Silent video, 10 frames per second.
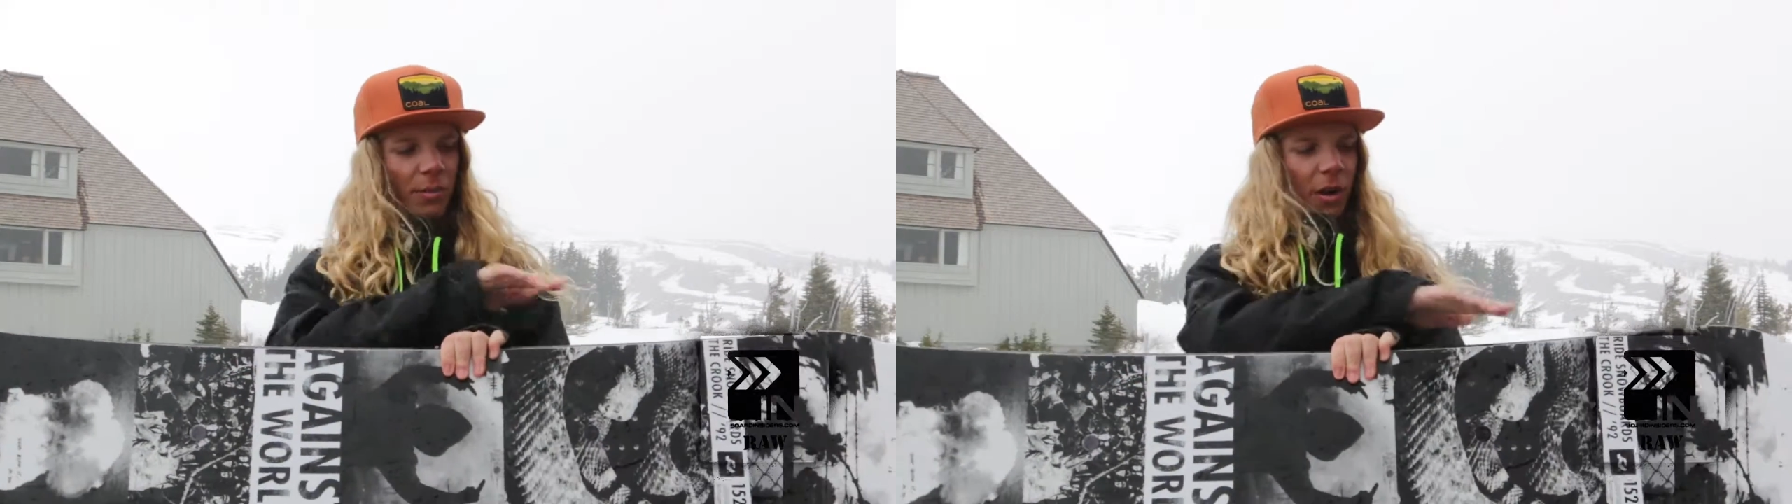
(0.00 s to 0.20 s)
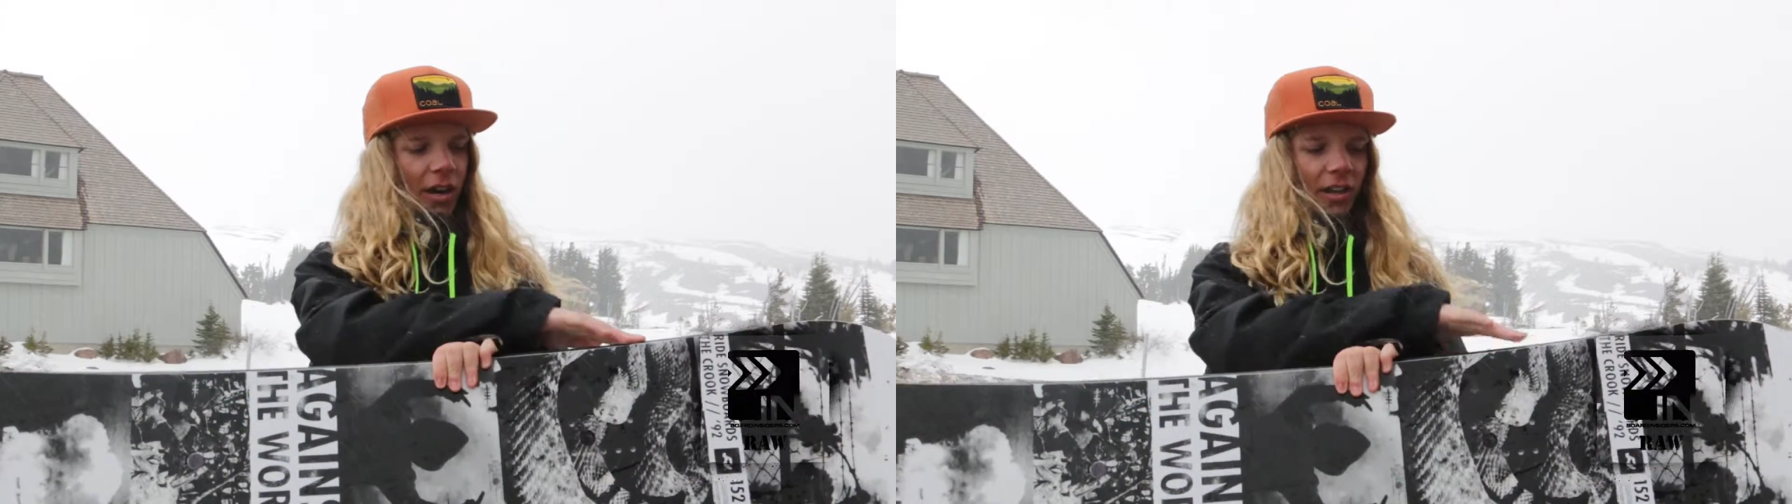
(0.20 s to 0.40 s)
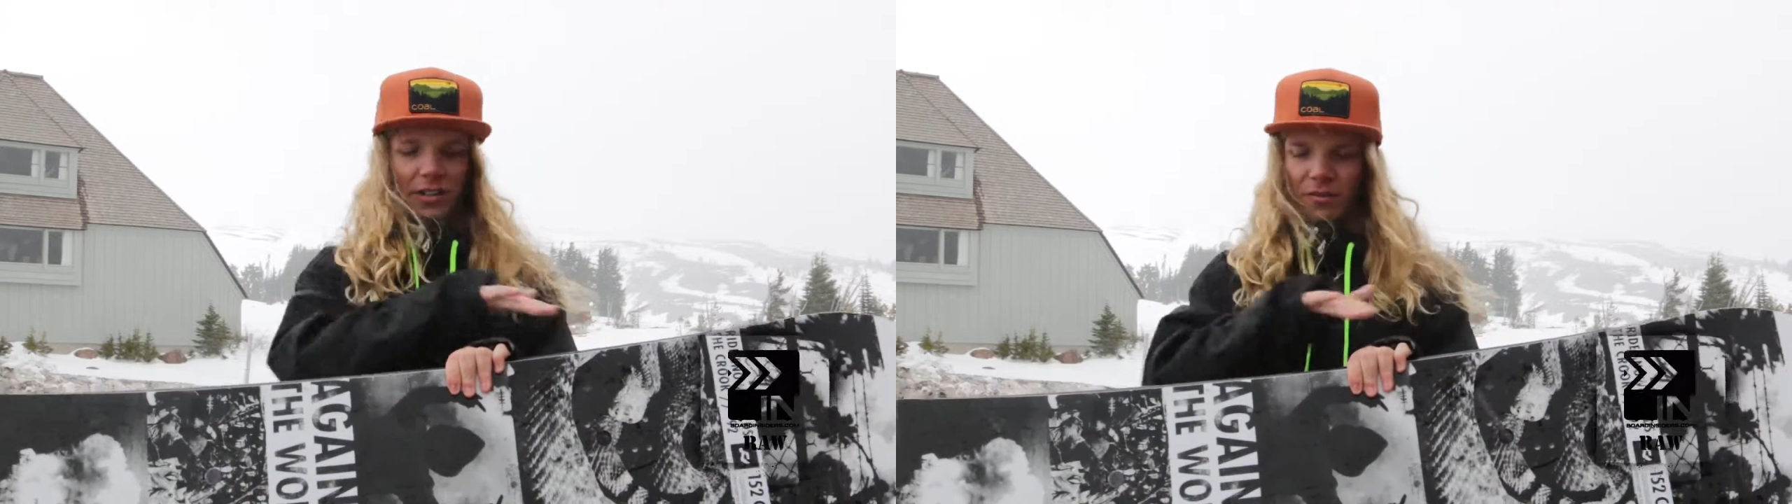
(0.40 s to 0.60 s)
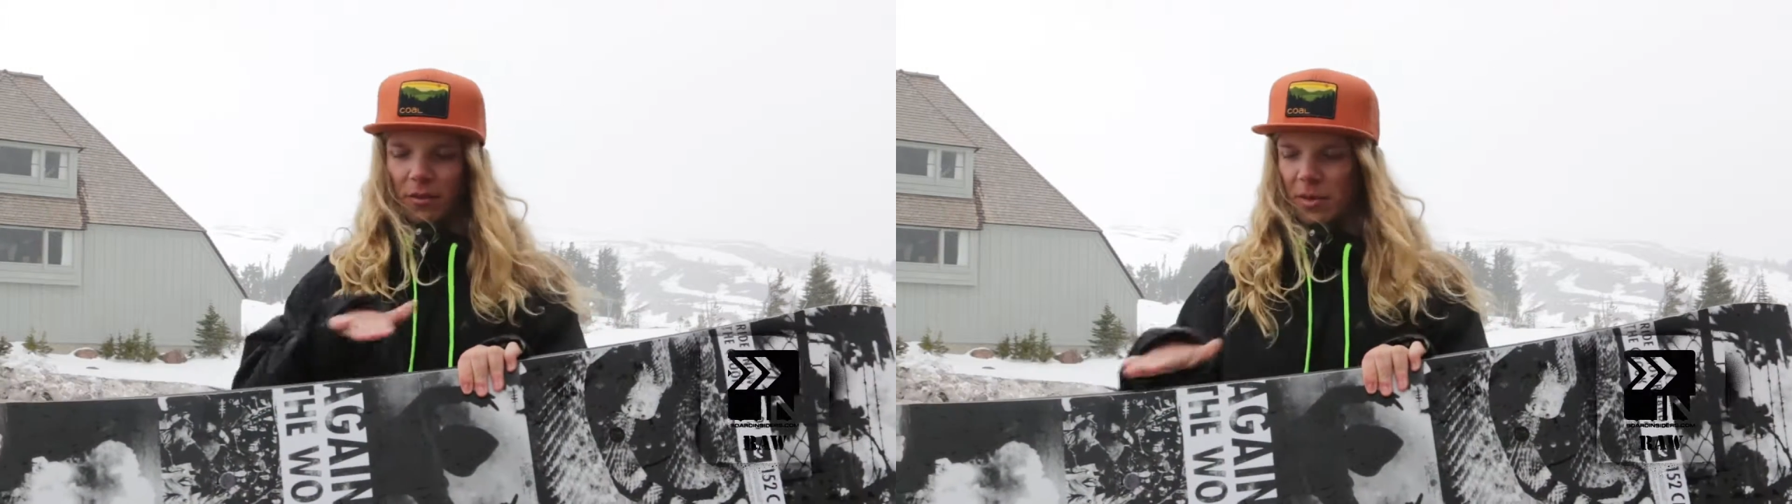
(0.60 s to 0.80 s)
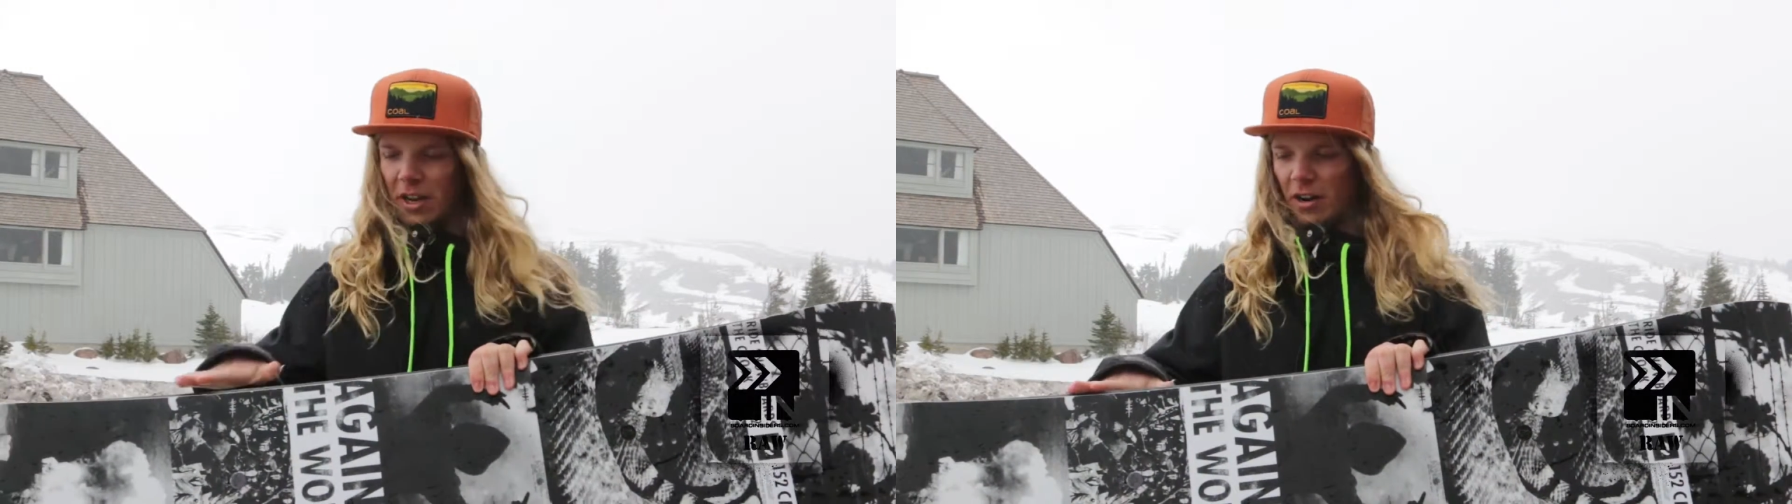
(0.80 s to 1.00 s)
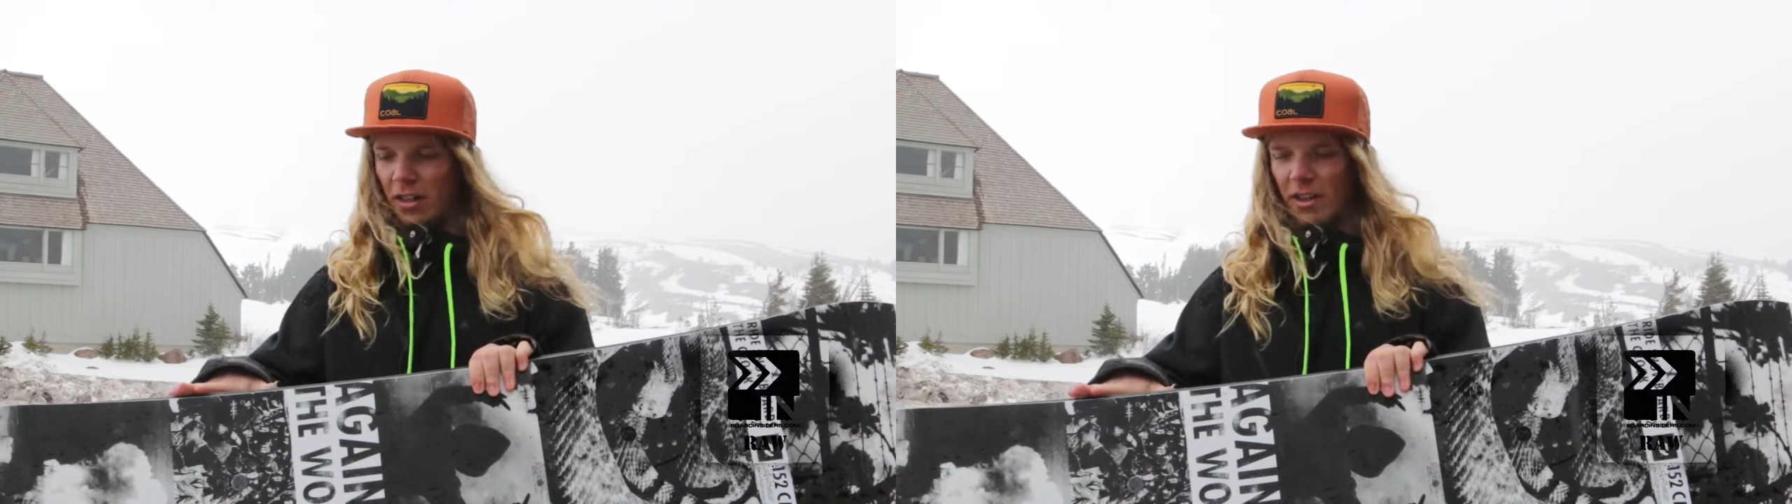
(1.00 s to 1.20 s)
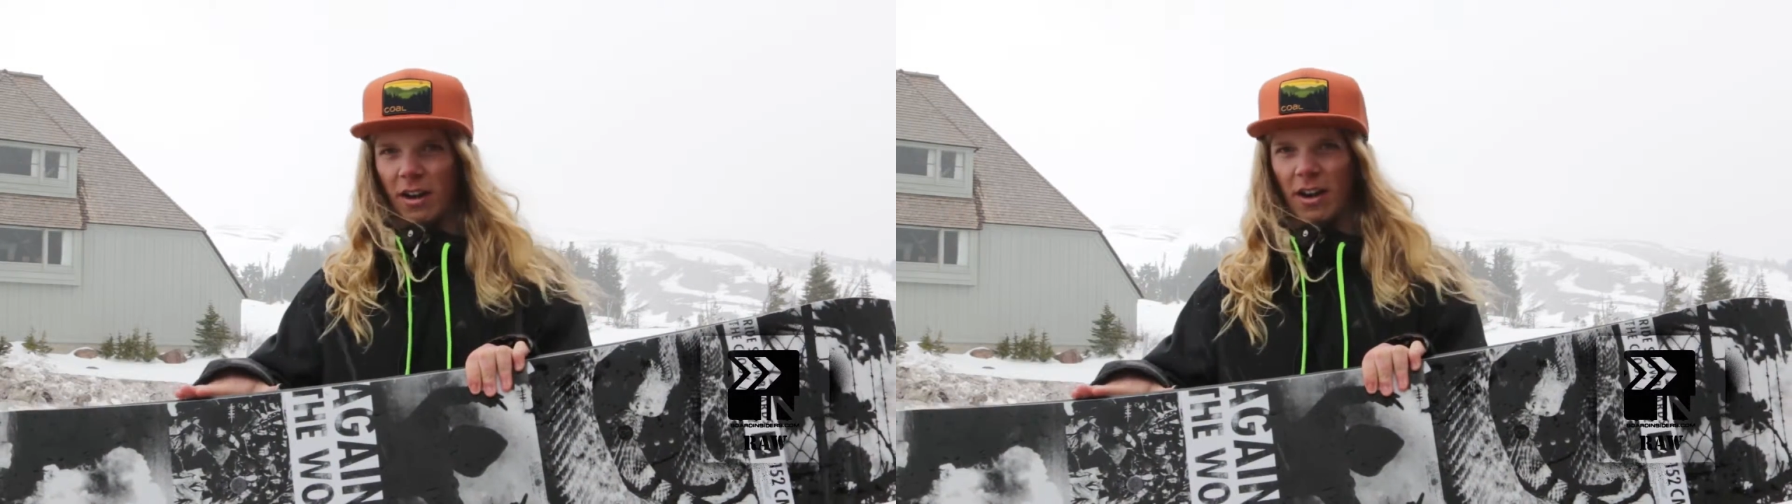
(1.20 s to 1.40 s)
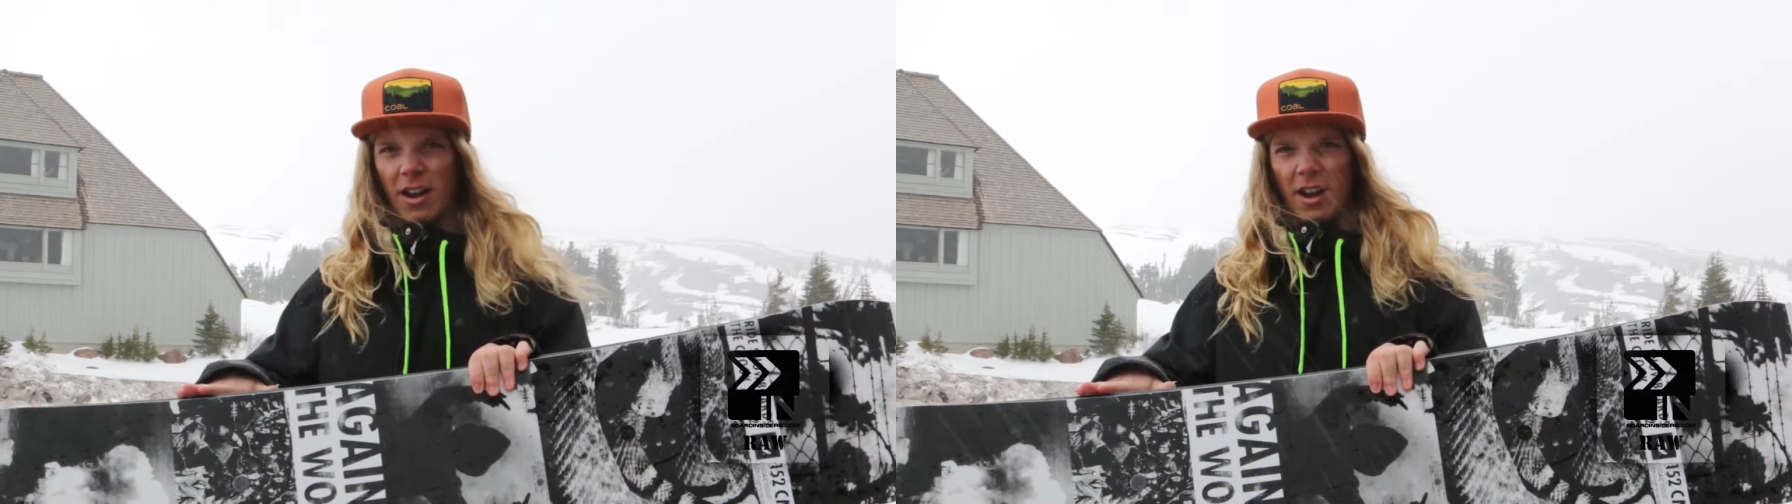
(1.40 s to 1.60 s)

bindings from there to there,